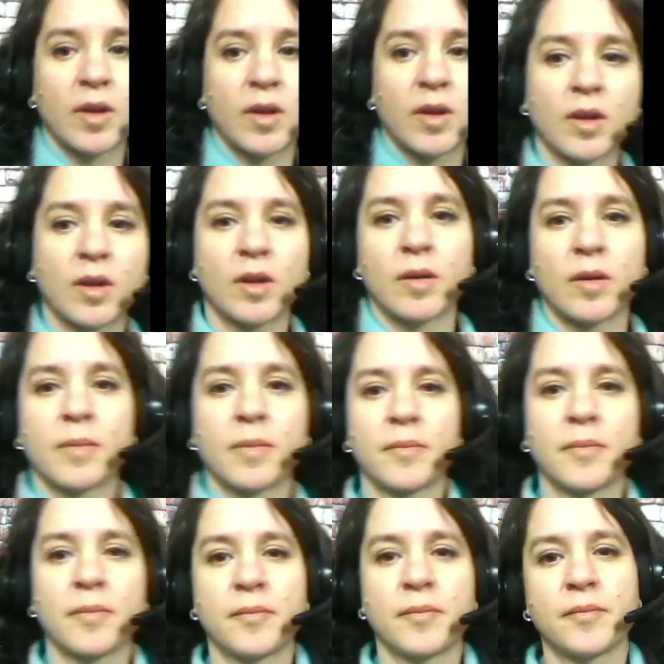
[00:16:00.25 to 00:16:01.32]

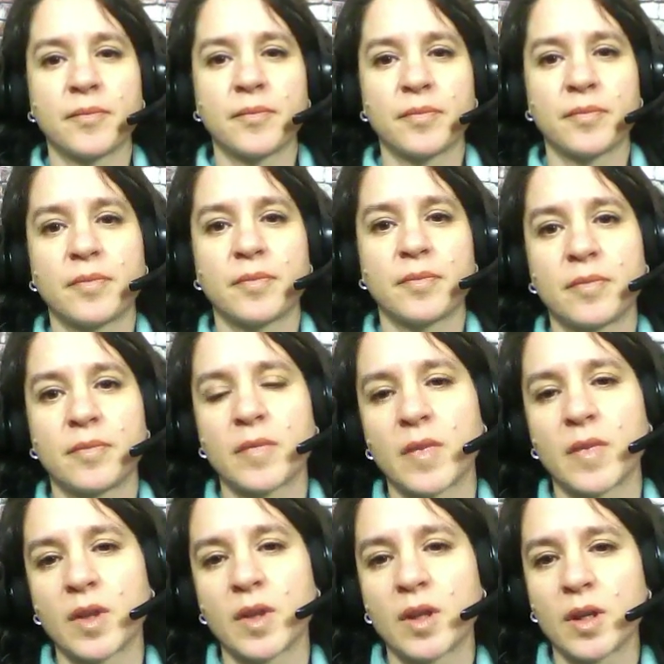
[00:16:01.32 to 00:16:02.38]

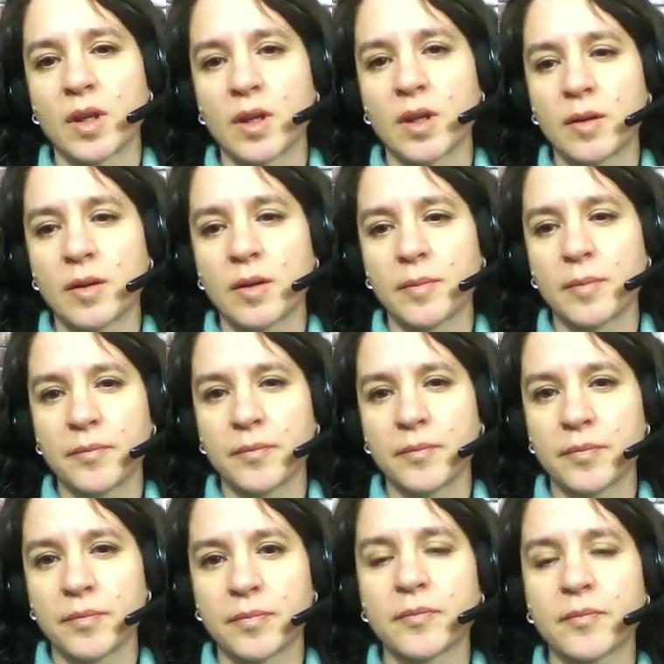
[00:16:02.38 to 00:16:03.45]

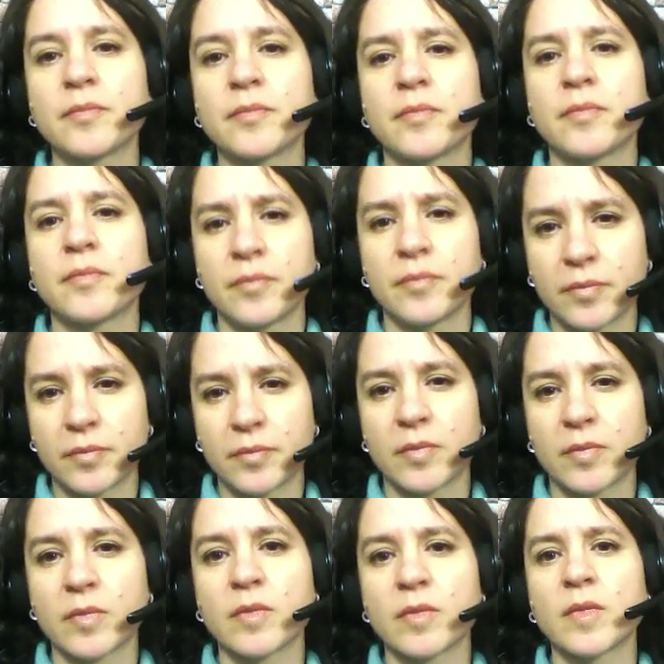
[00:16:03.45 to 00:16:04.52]

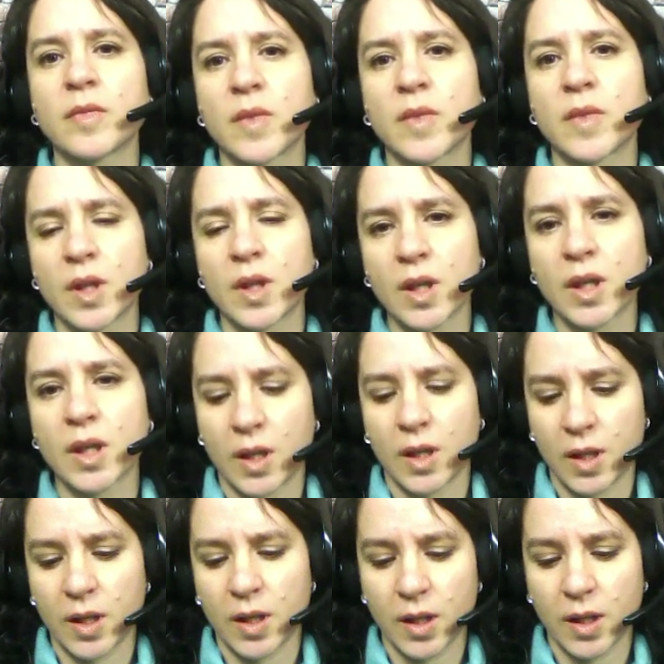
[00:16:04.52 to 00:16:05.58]

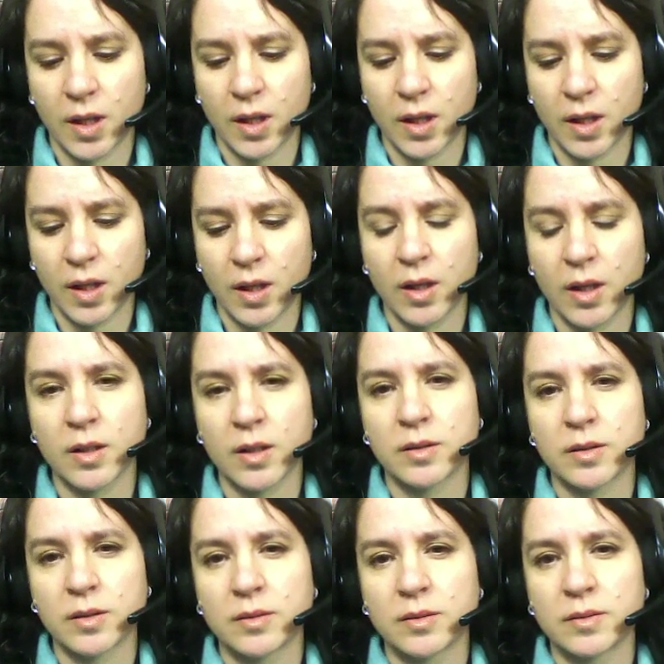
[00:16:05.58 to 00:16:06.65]

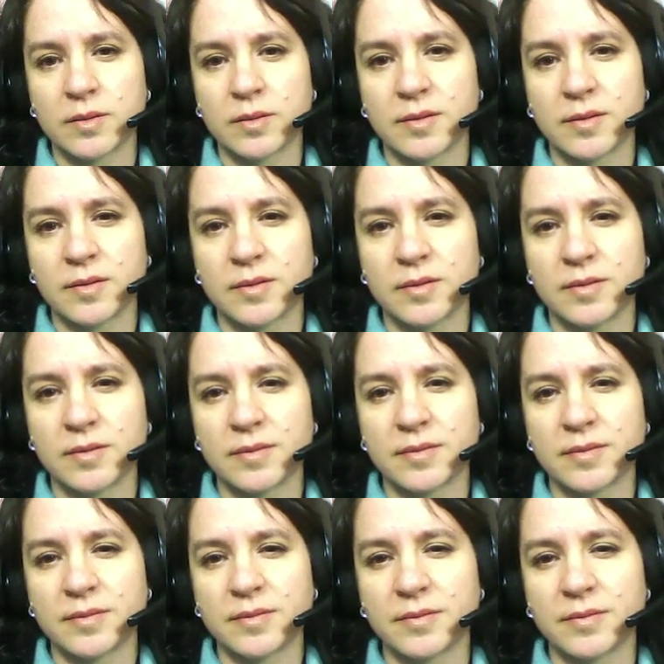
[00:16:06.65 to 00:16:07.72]

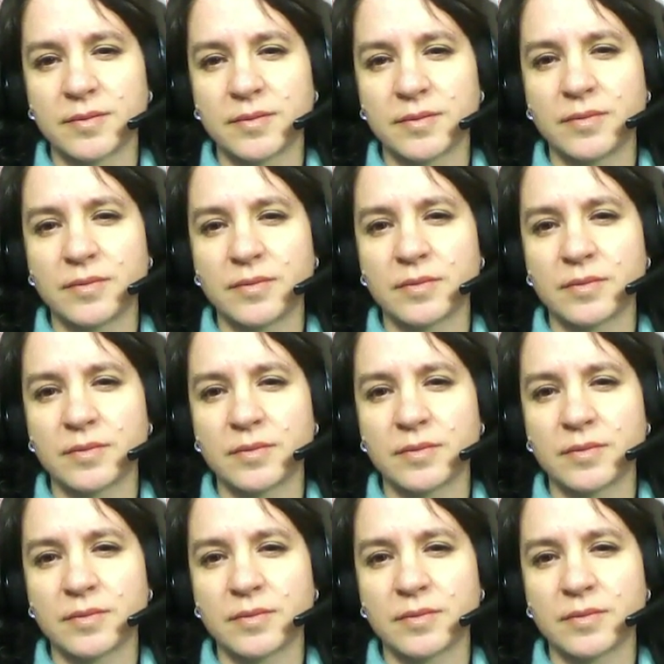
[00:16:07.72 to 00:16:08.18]
The person shown says nothing.